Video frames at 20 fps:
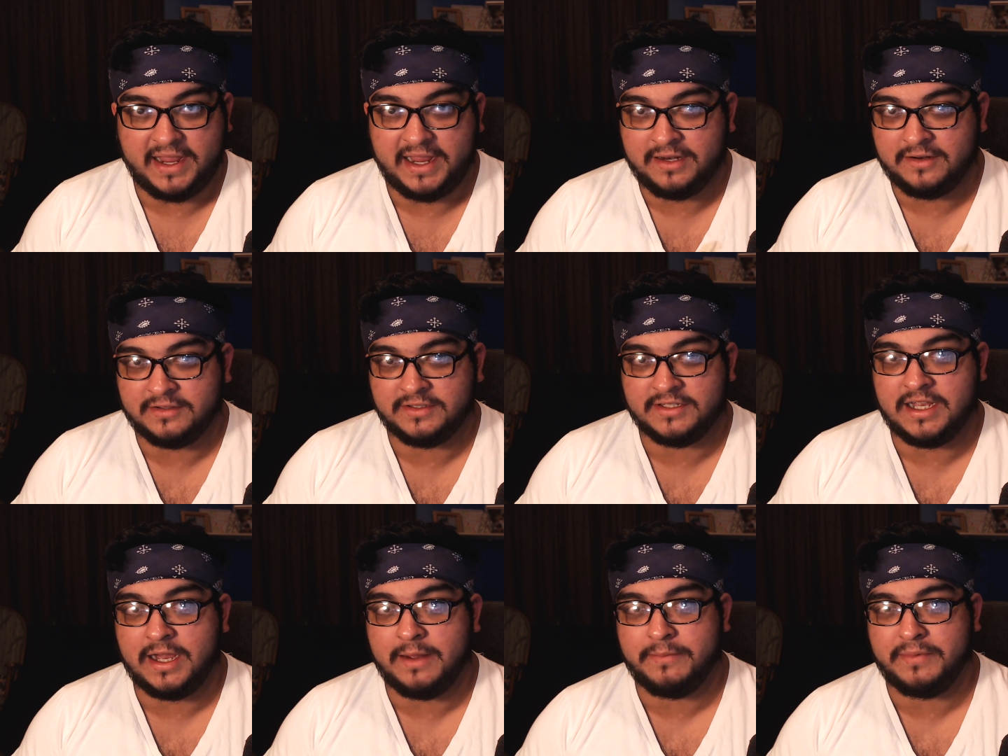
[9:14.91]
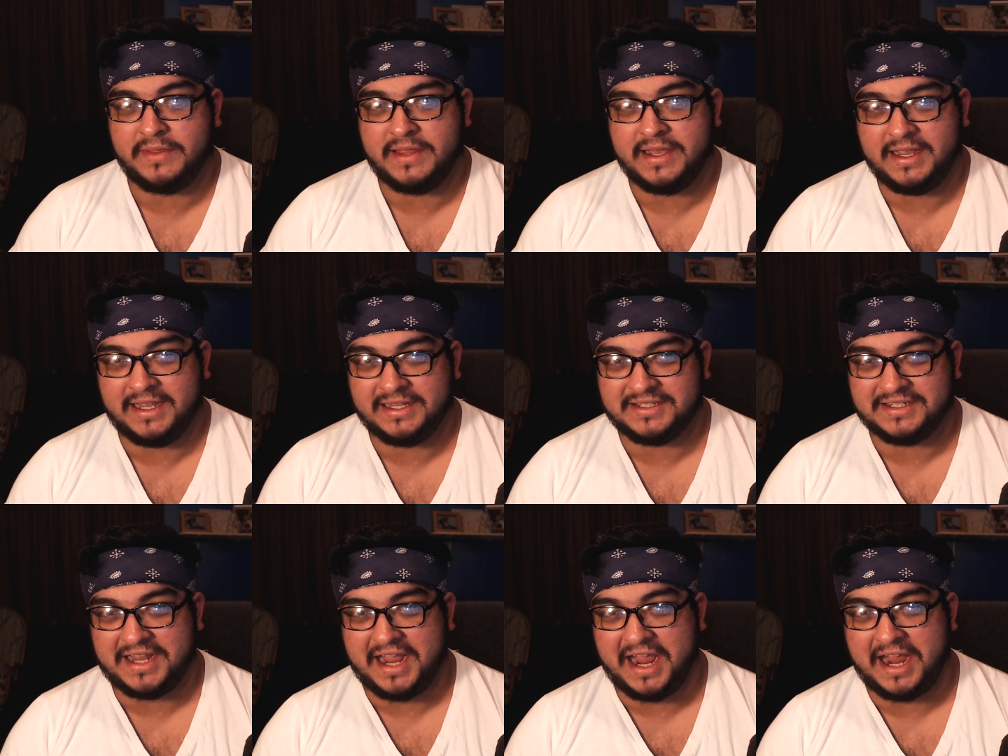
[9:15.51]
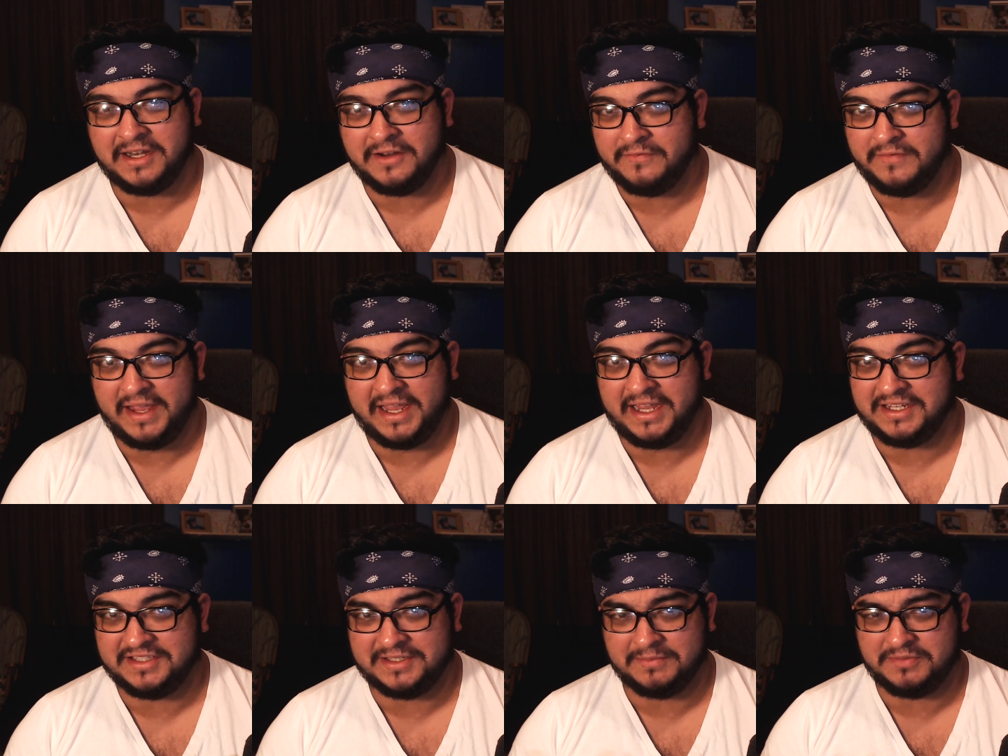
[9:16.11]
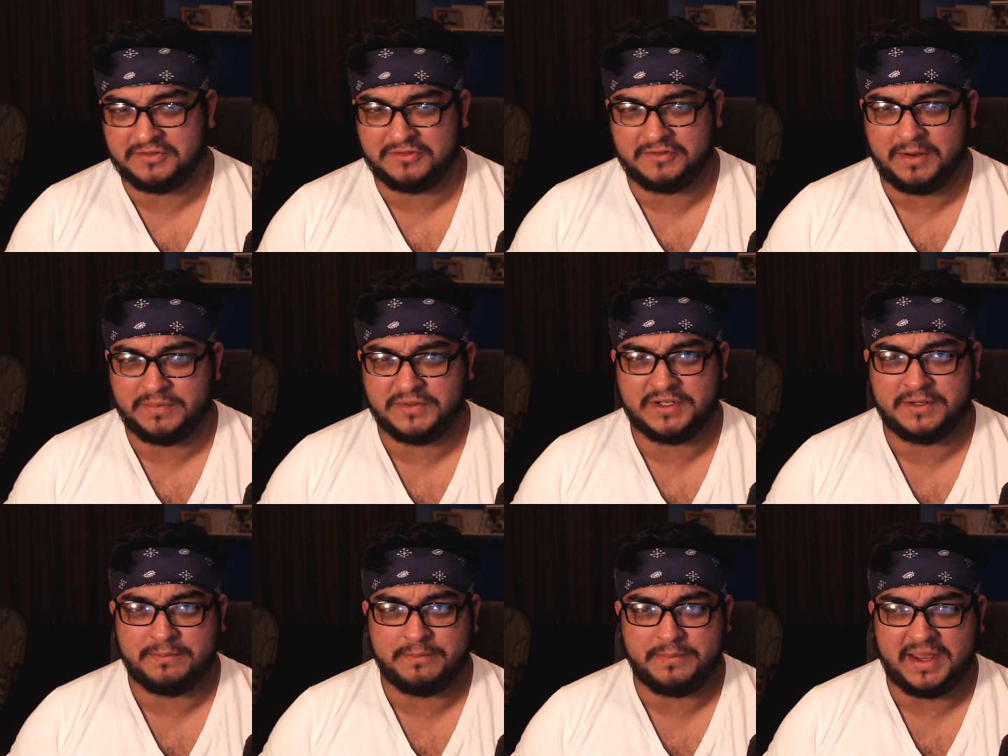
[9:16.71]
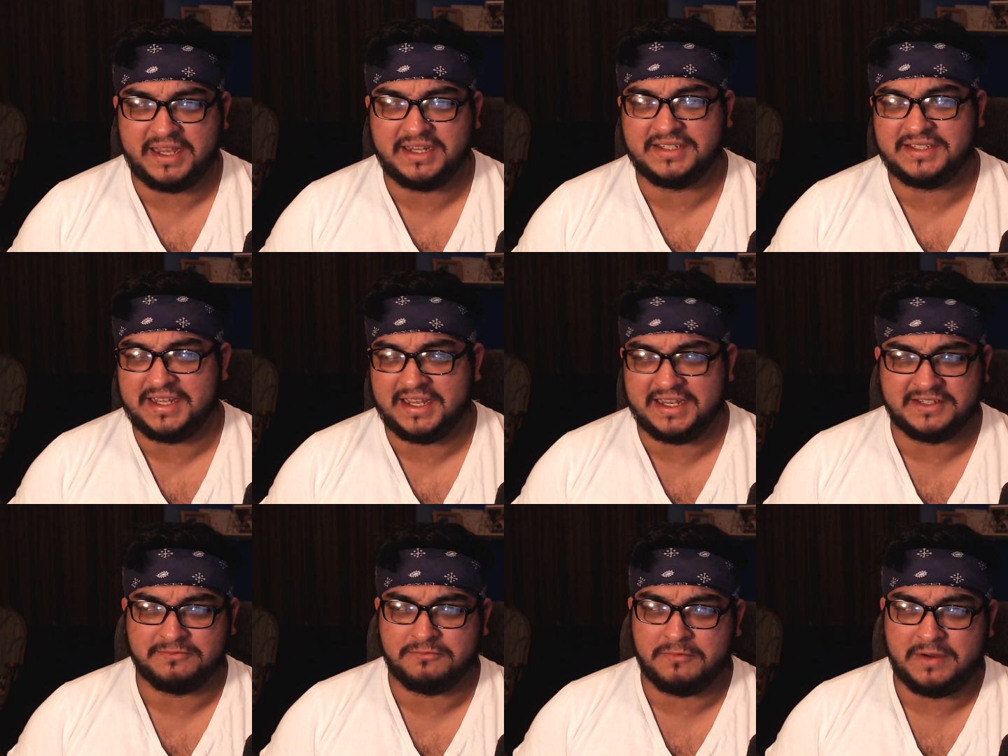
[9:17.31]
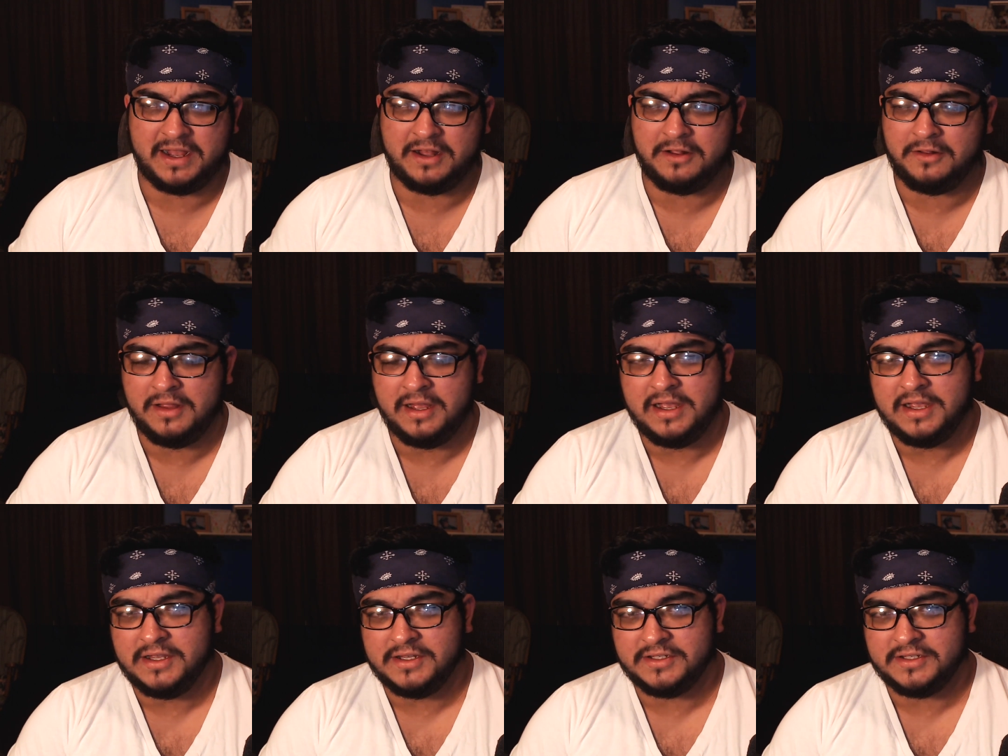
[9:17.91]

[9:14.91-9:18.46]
and on top of that, it's kind of a subscription base as well.